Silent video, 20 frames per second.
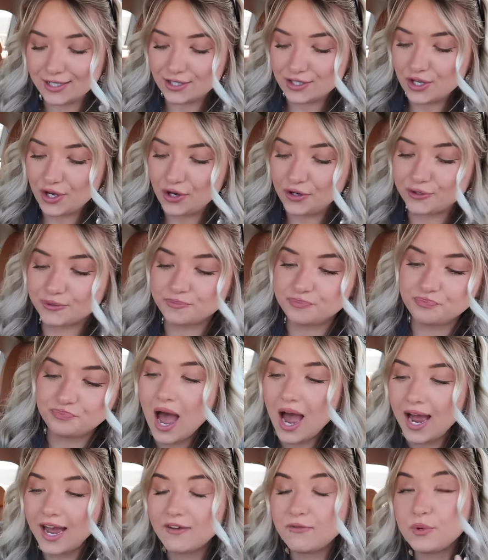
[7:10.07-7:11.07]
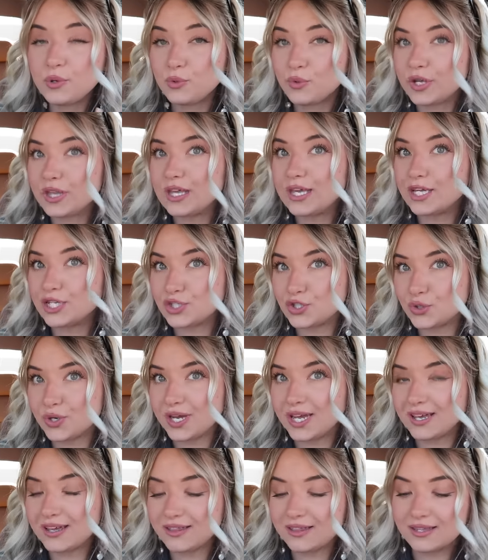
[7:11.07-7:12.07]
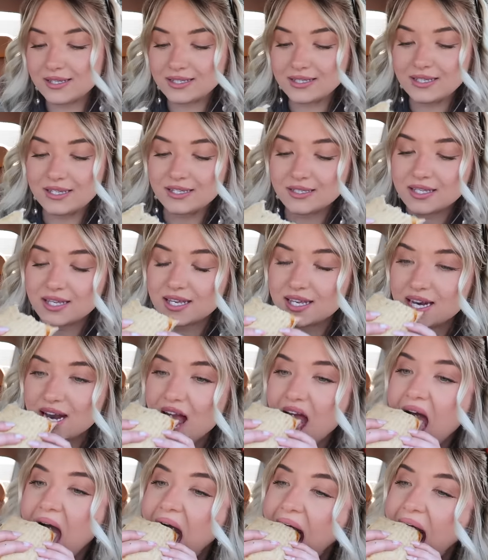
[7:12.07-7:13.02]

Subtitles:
So I've been really enjoying this season.